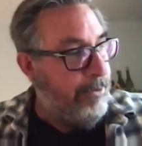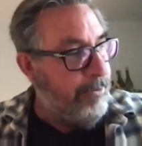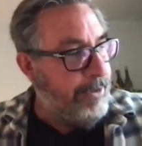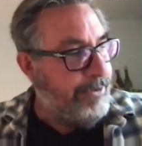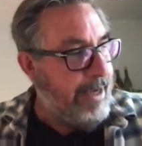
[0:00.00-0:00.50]
who
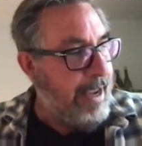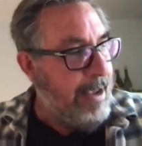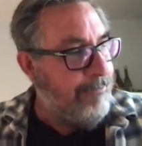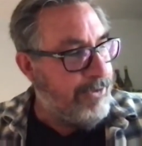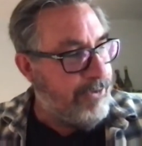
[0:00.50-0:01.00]
doesn't
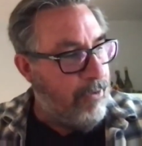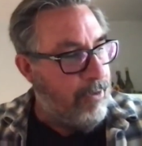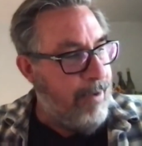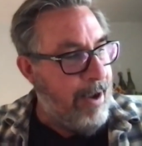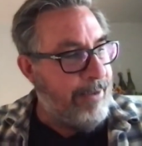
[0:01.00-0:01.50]
have a strong
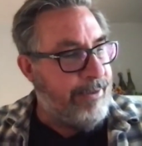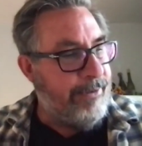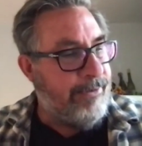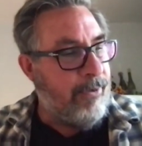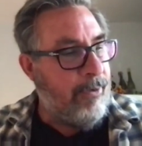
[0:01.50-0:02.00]

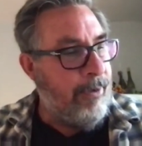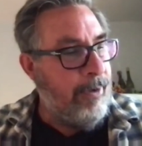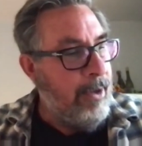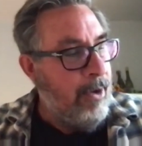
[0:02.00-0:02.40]
practice or